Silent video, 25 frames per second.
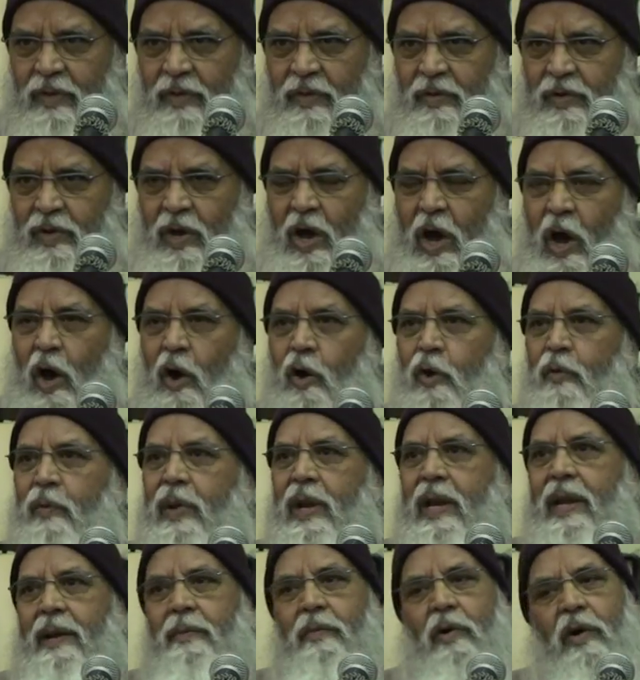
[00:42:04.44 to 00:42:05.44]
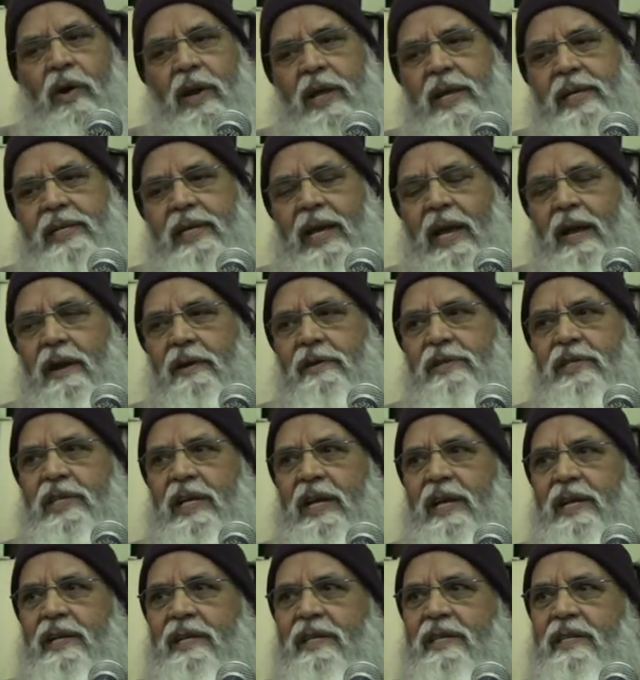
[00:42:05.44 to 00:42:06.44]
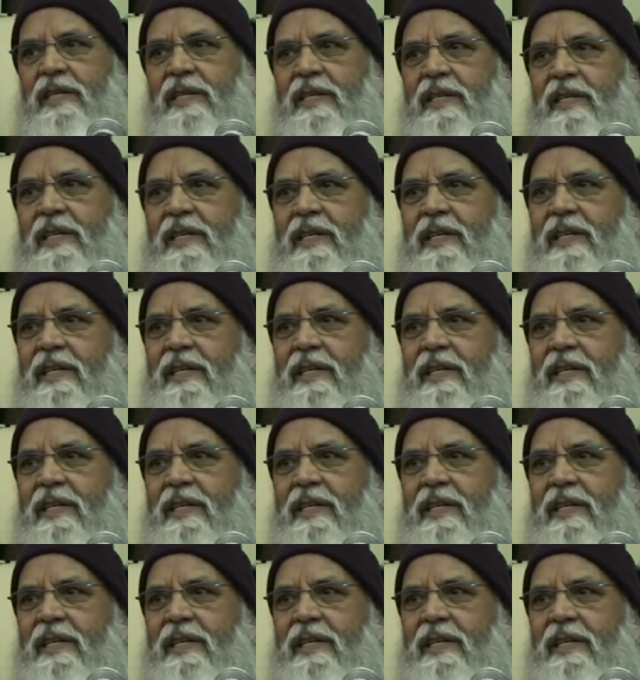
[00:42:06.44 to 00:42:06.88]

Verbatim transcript: So how many bodies I have changed?